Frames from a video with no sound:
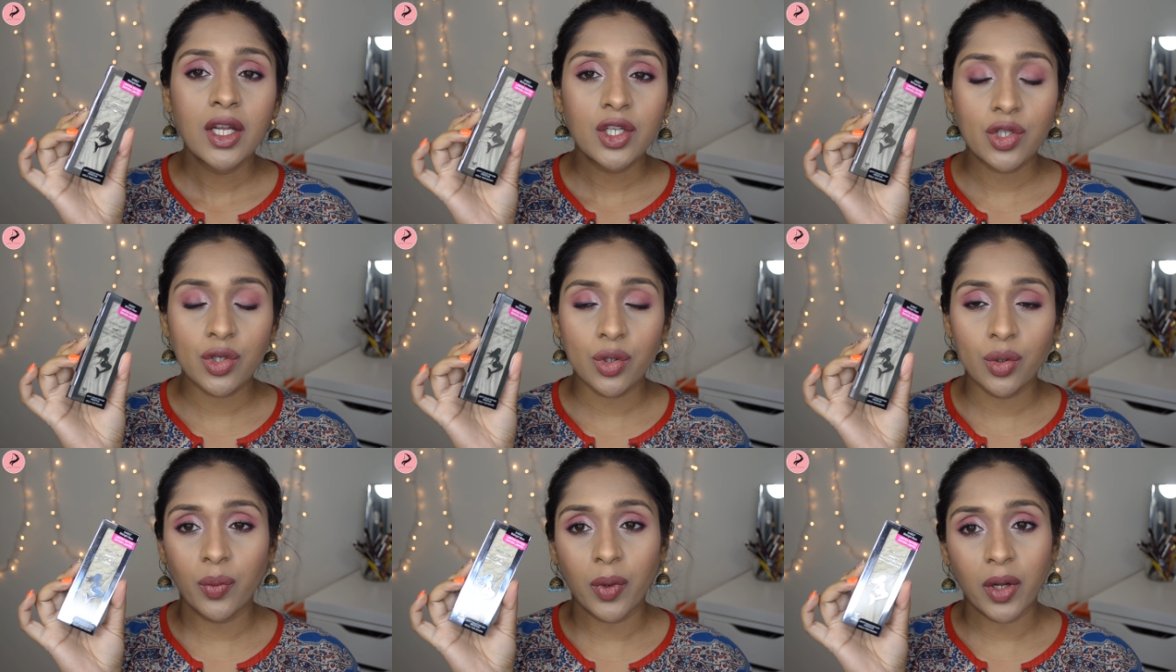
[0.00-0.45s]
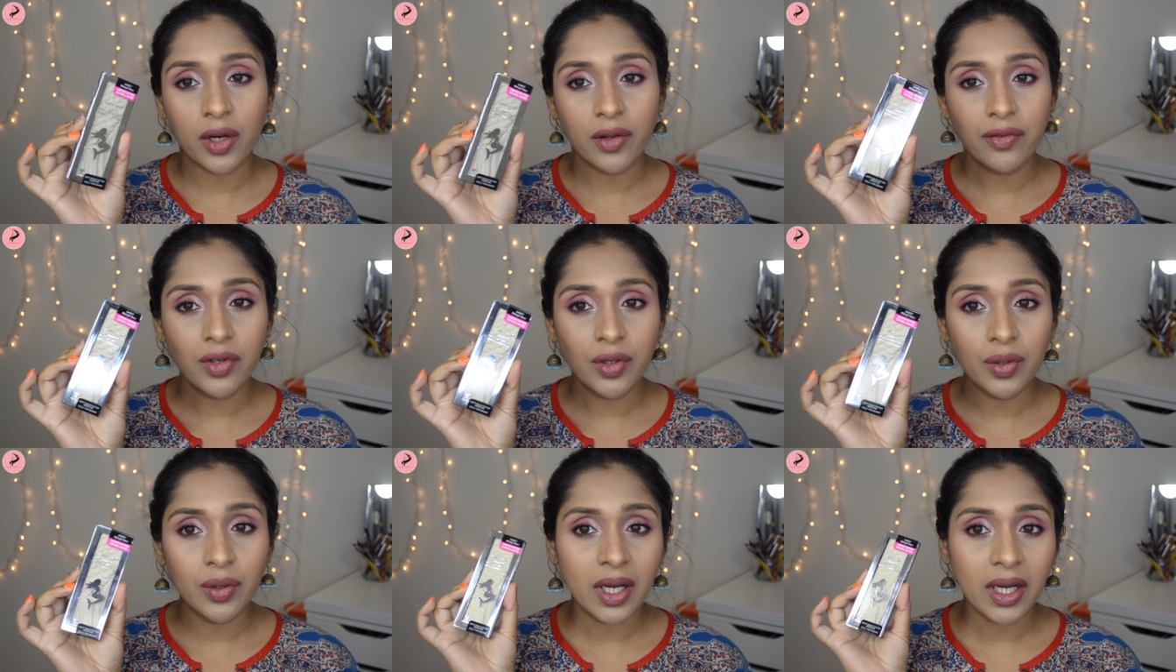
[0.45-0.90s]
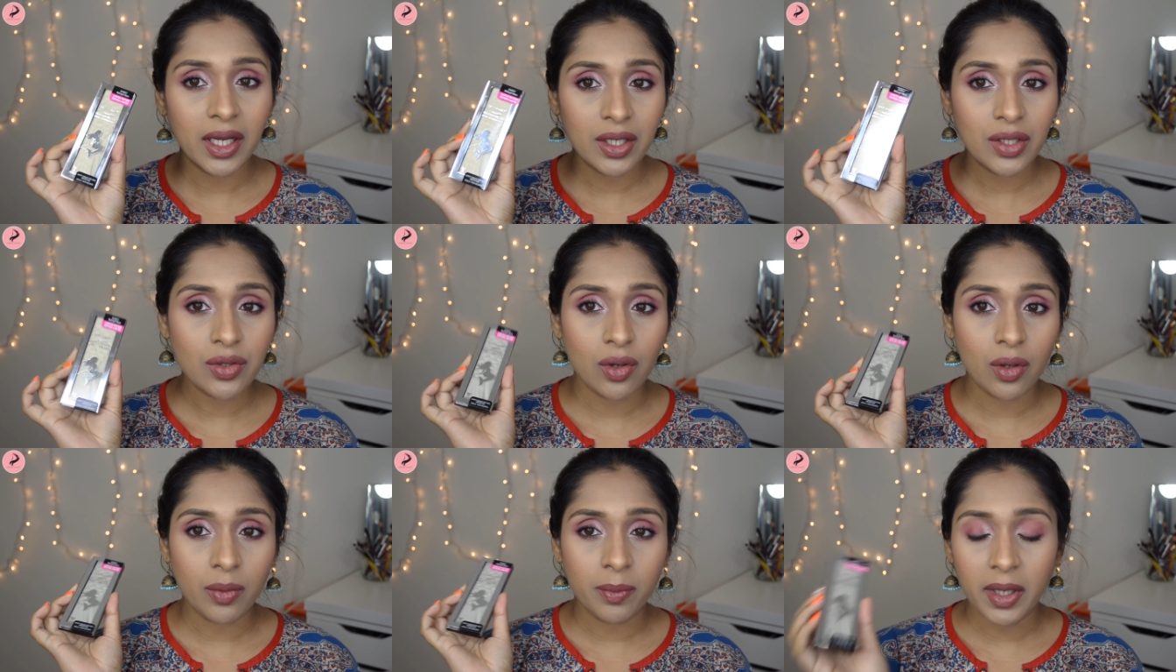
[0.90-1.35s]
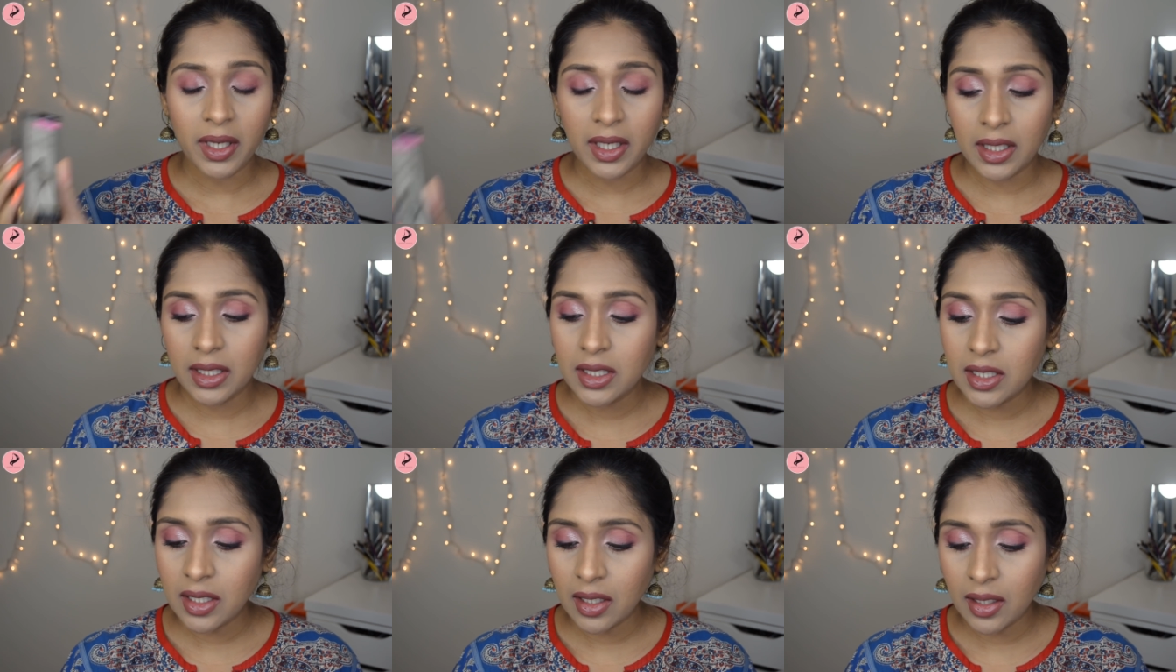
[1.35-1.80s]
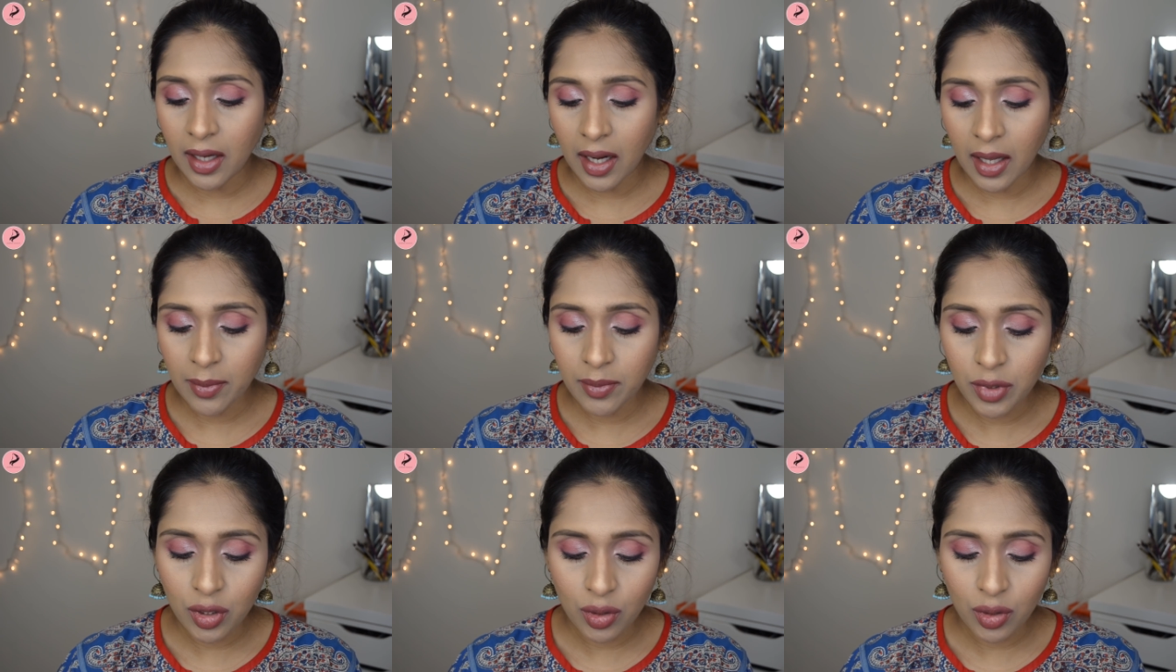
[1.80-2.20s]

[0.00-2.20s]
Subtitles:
to one of you guys on my Instagram.